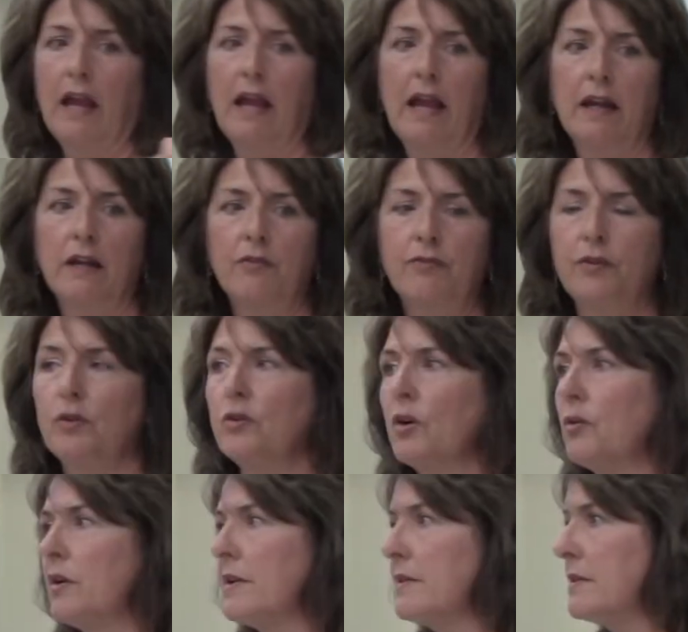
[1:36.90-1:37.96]
And if you
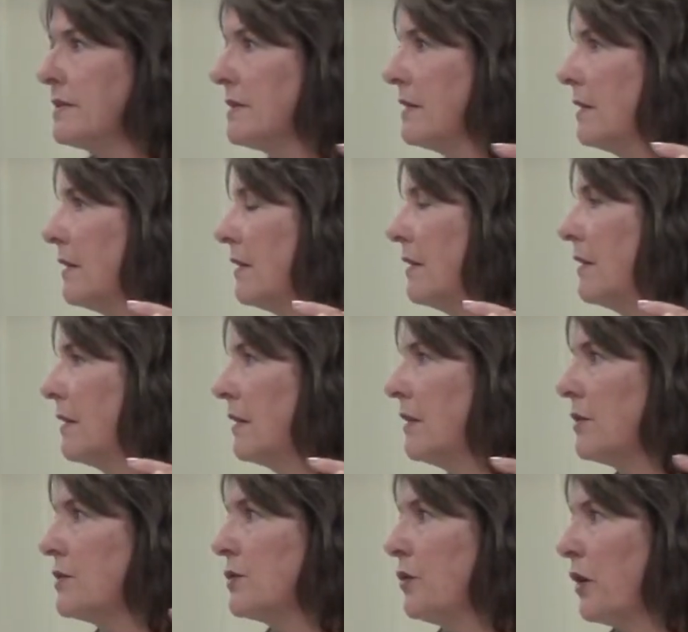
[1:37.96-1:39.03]
notice,
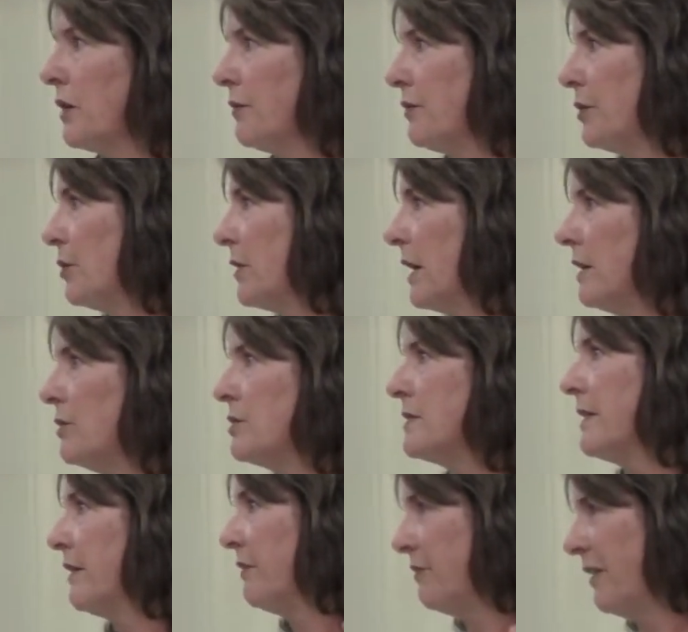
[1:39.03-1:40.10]
there's very few that you
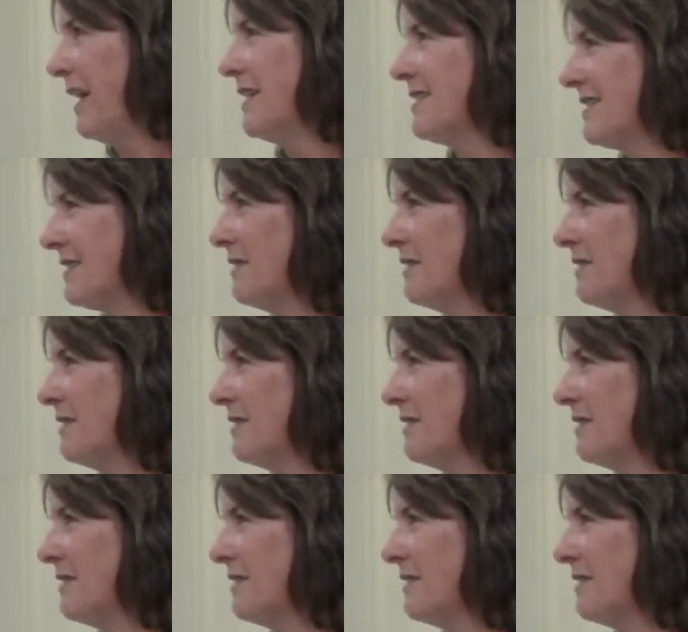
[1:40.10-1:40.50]
see a face.